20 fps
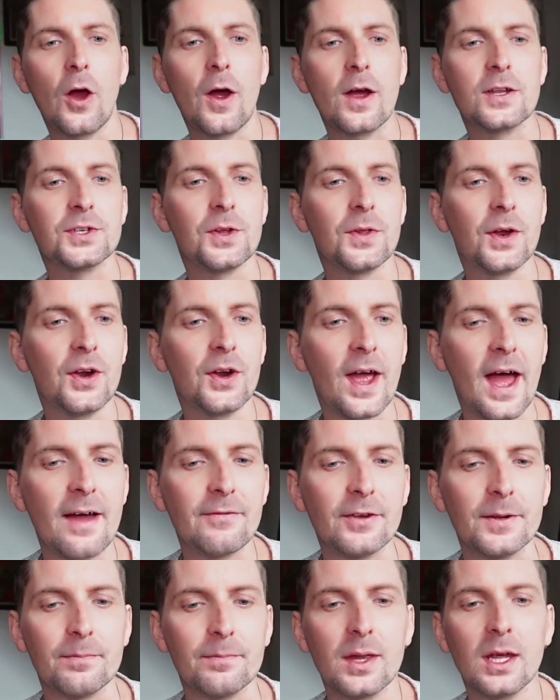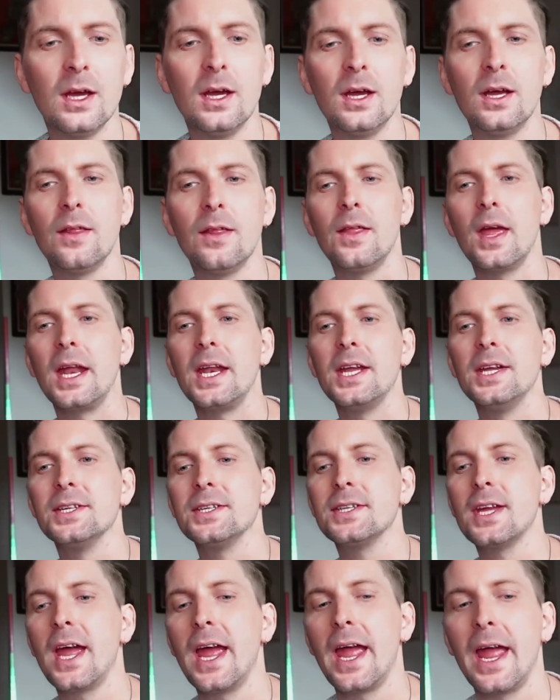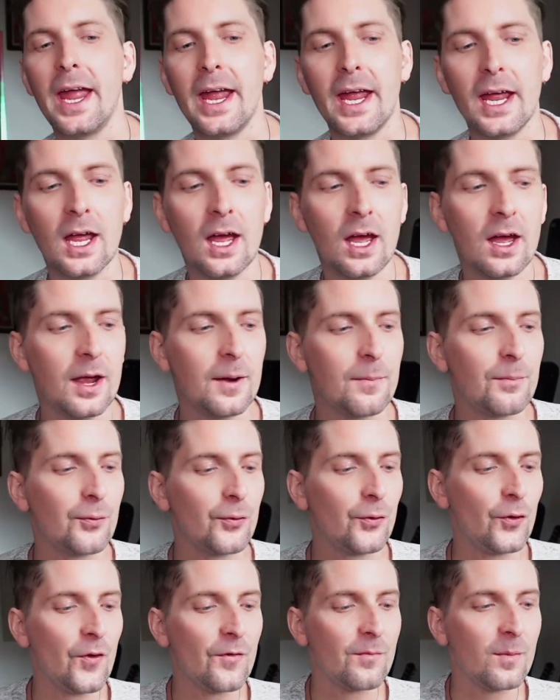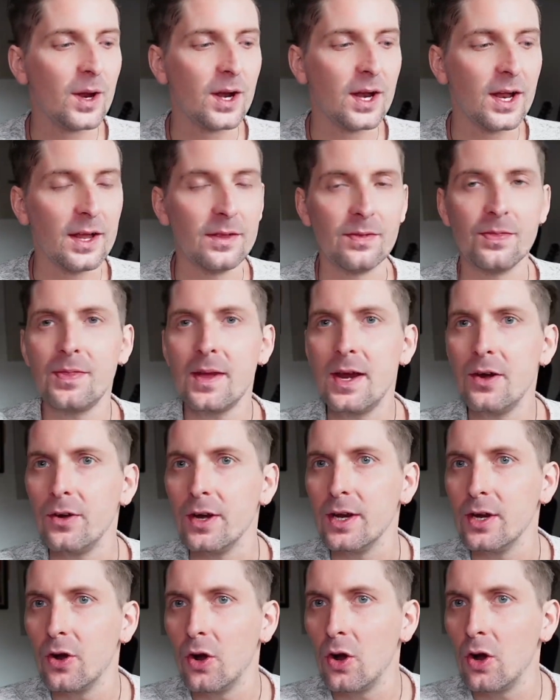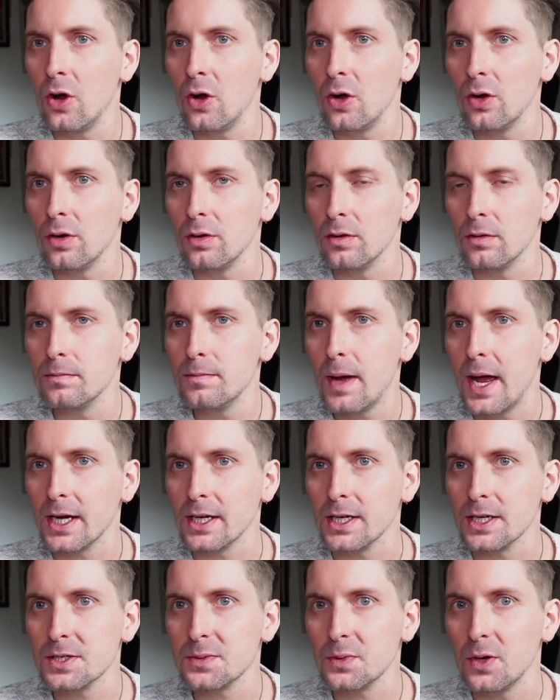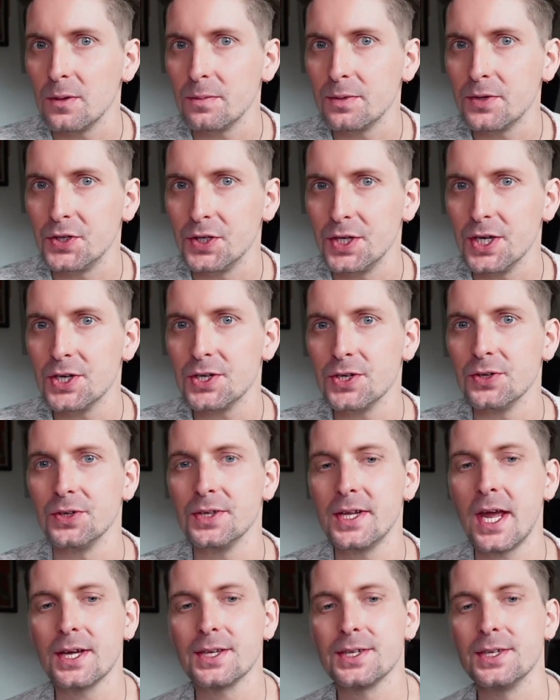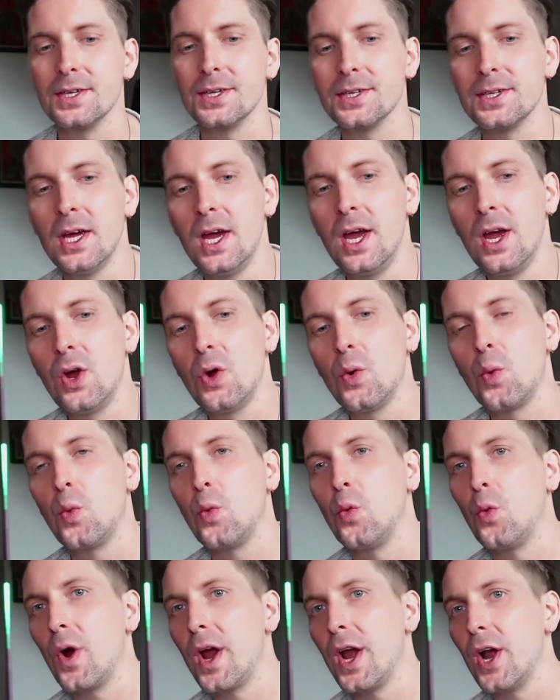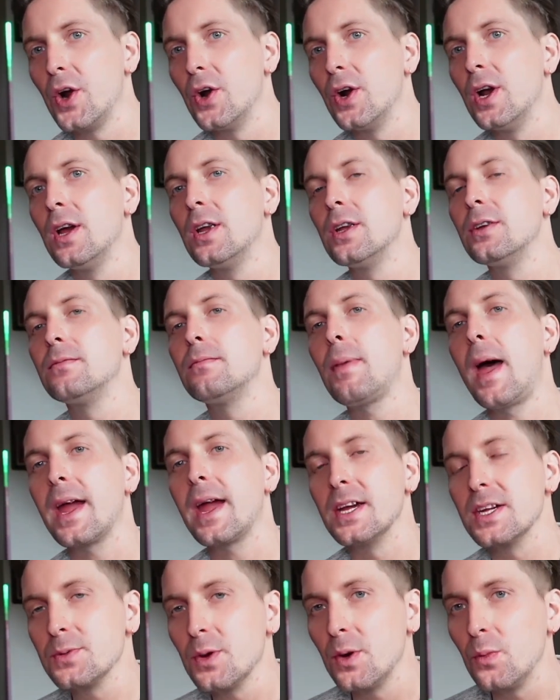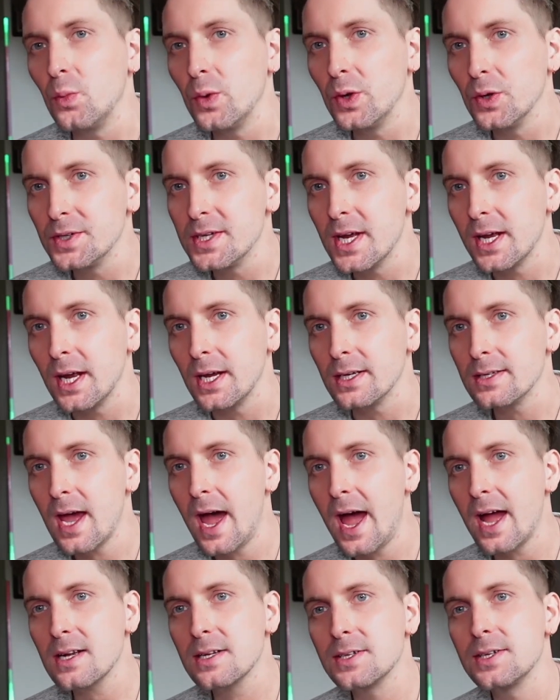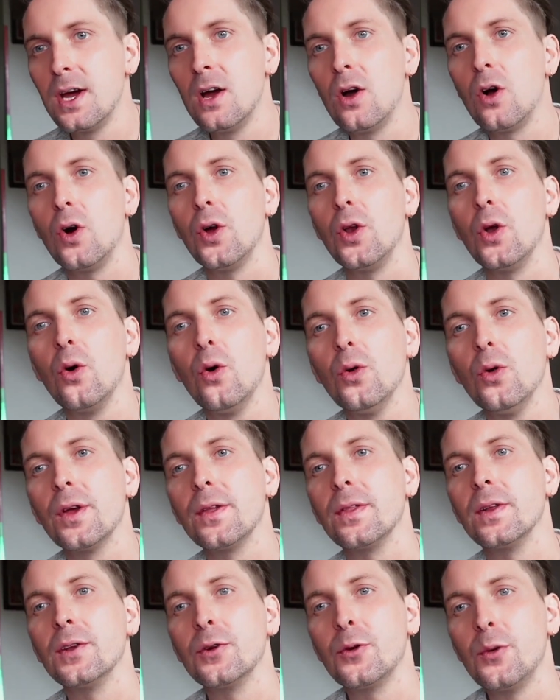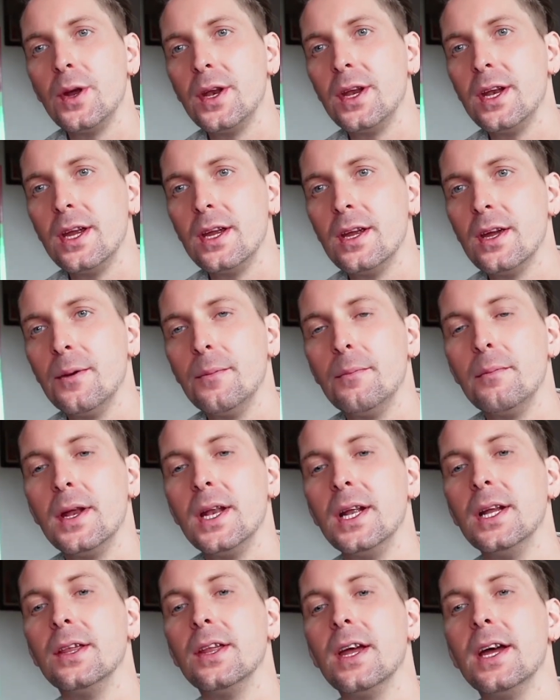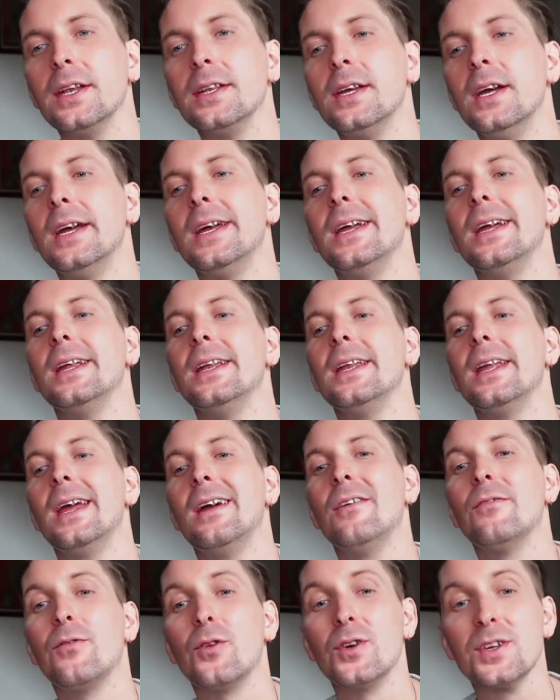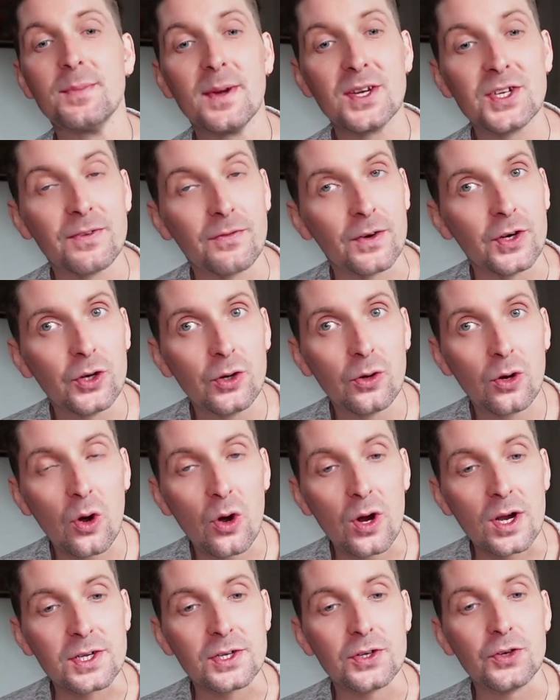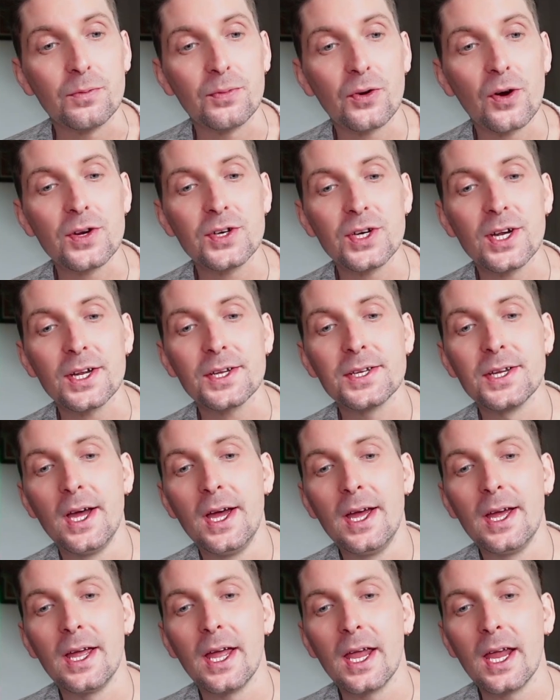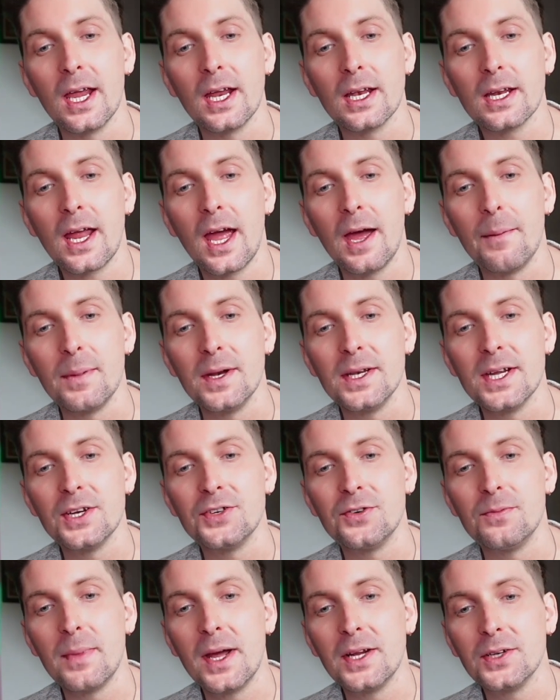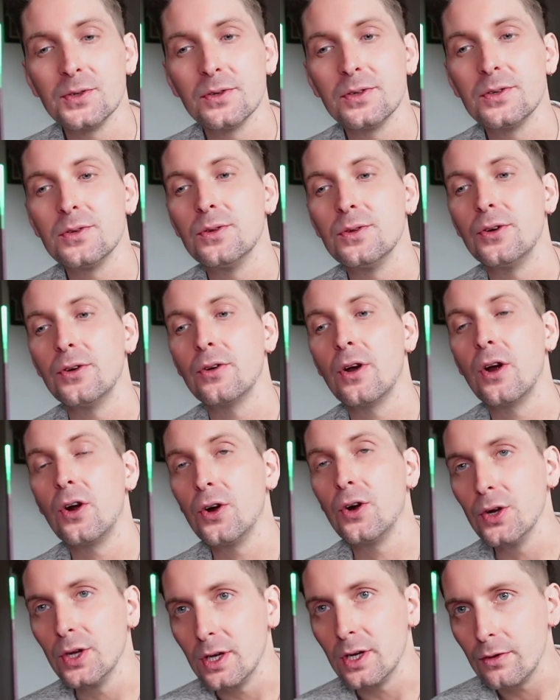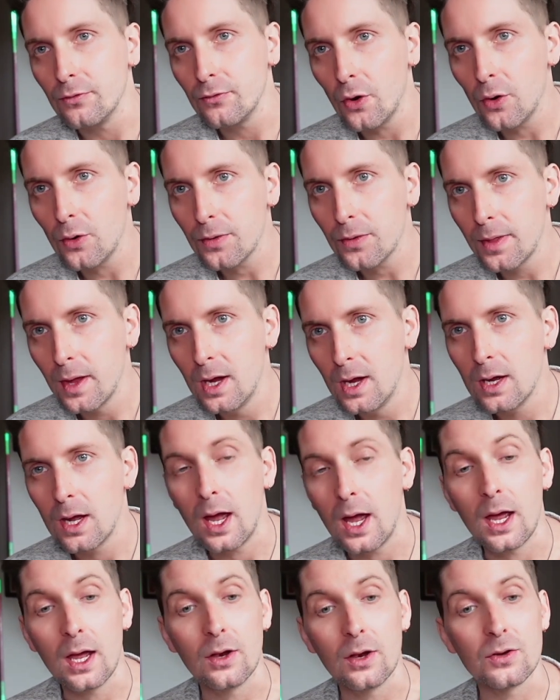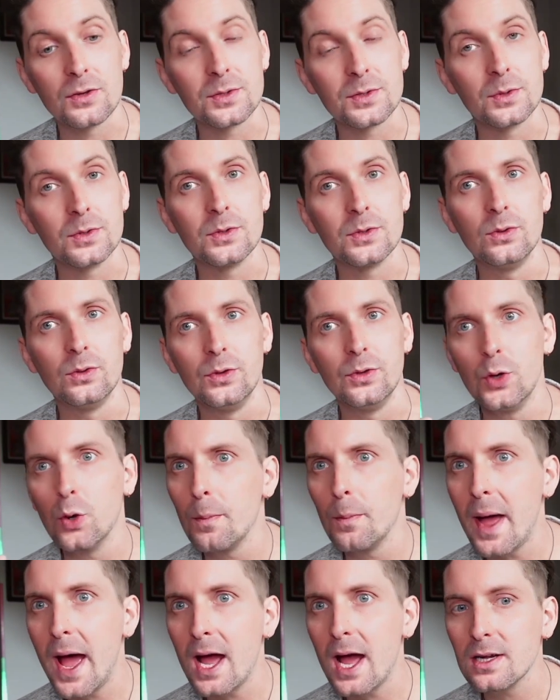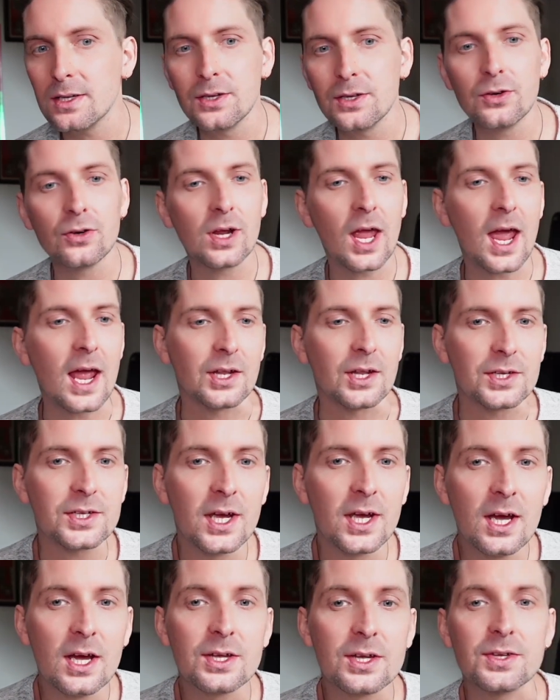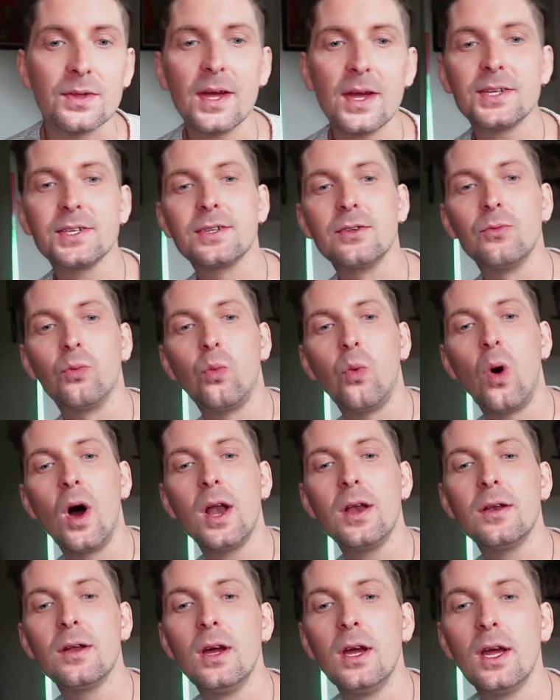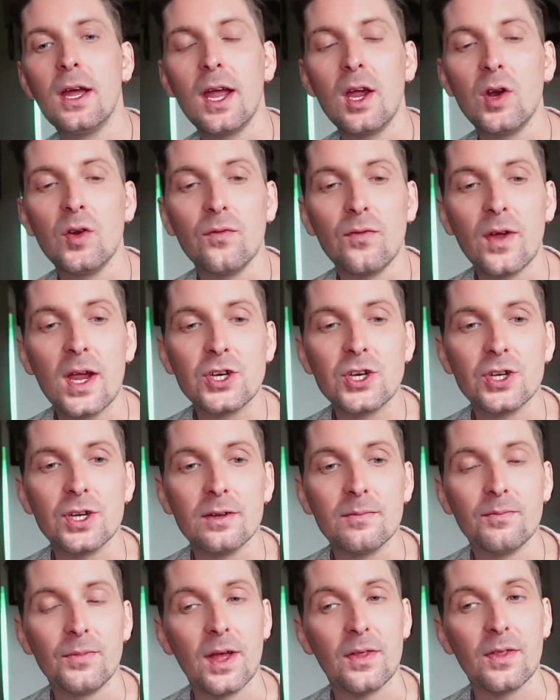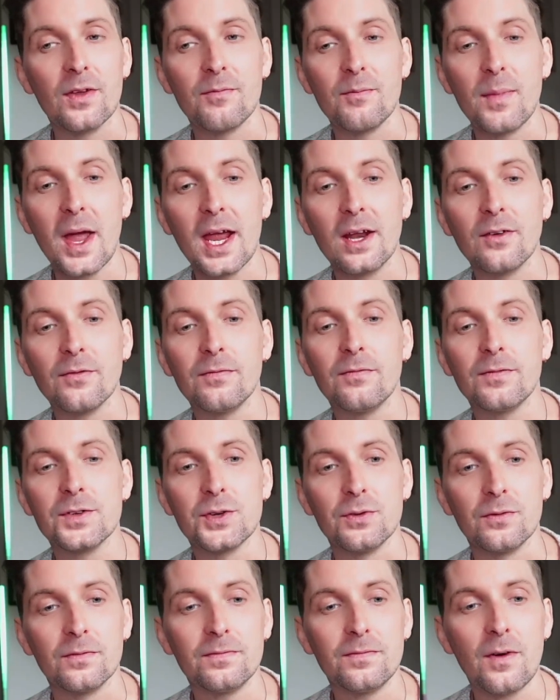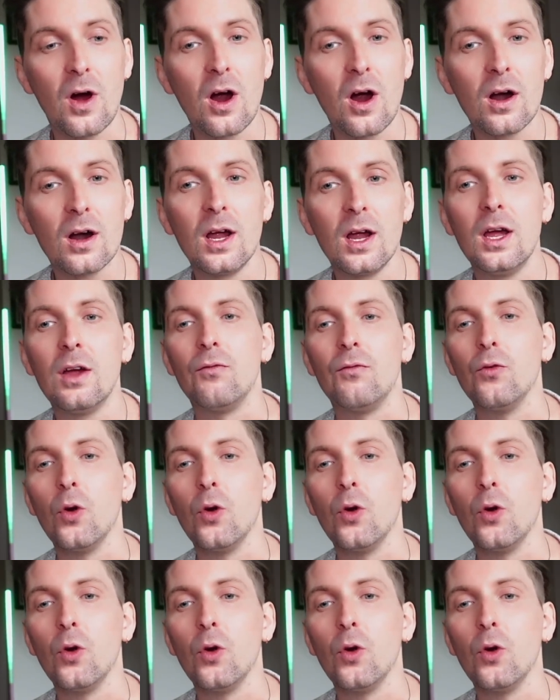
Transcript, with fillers: All right, so there you have it. It is a improvement in theory on Swap traditional dexes, where PancakeSwap will take a tax on holding the liquidity, meaning that it, for especially for new coins, new projects, it can be detrimental to their early growth and also to your bags and your gains. So that's the one innovation that they've made so far.